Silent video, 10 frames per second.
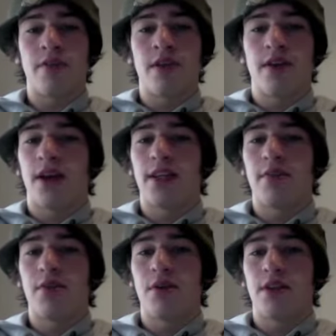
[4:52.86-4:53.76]
Not that
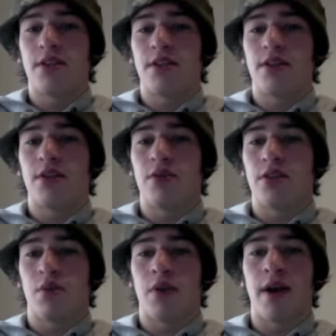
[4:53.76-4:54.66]
everyone necessarily works
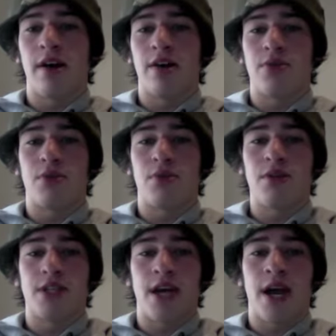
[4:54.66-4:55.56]
at a warehouse, but the
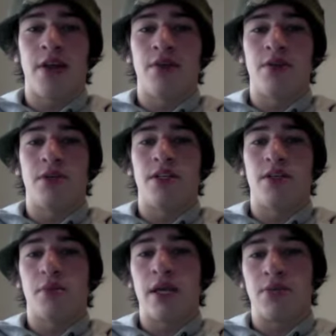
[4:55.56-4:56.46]
reason I do is because
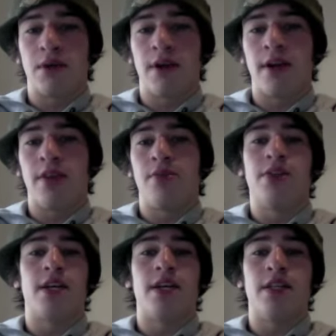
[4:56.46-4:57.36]
it pays better, and the
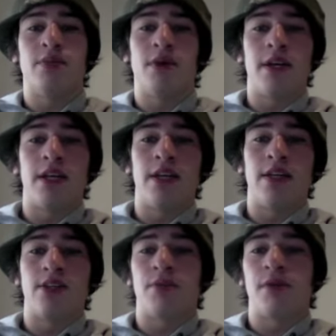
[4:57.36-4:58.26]
reason I need the money
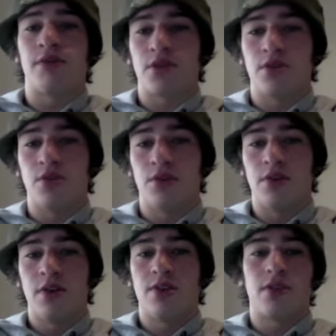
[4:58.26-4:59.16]
is to pay for school,
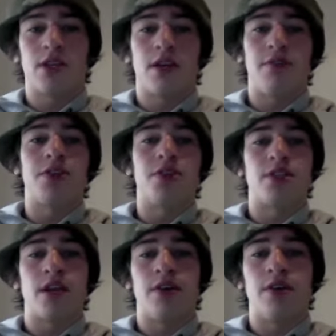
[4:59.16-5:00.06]
so it's like a vicious
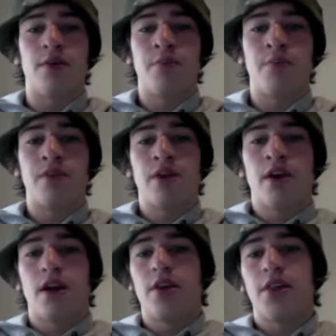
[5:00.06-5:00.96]
cycle.
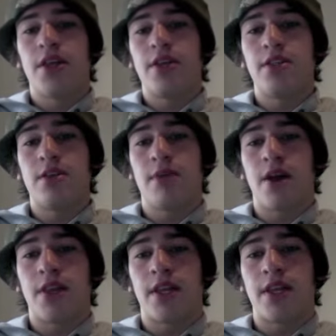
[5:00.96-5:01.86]
Another thing is the
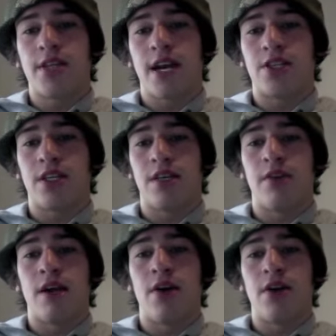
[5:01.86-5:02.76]
amount that is actually
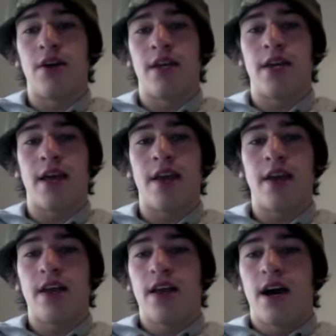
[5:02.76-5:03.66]
given out. Again,
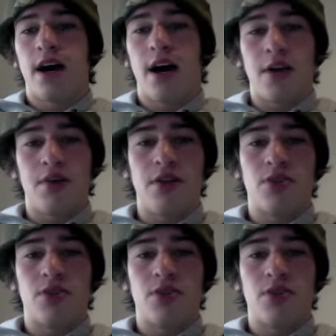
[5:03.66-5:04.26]
I only use